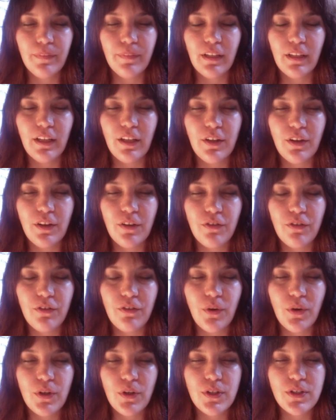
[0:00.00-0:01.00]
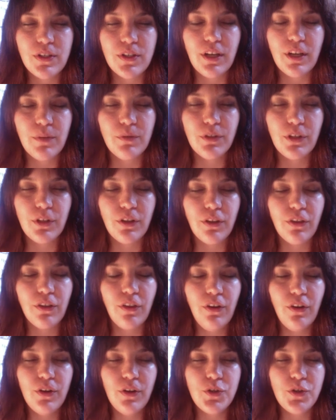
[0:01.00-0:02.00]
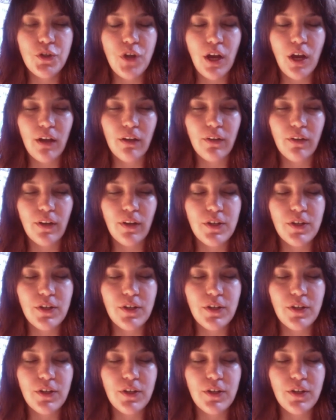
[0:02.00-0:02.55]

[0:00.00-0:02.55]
and your focus to it comes to the third chakra,